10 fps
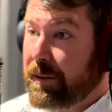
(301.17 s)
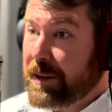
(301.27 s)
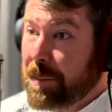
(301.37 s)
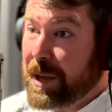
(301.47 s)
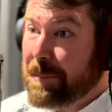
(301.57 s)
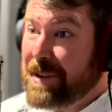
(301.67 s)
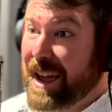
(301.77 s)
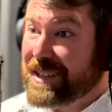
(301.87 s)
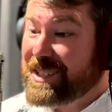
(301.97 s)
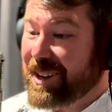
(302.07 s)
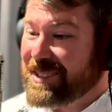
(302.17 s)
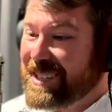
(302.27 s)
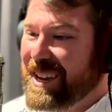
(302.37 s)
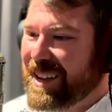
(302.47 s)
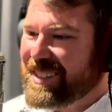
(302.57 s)
Coming up next on
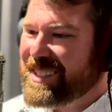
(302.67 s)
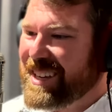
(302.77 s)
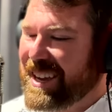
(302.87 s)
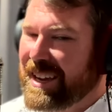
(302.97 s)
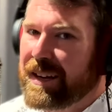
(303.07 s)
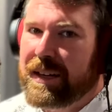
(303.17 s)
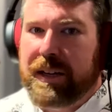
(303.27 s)
TLC.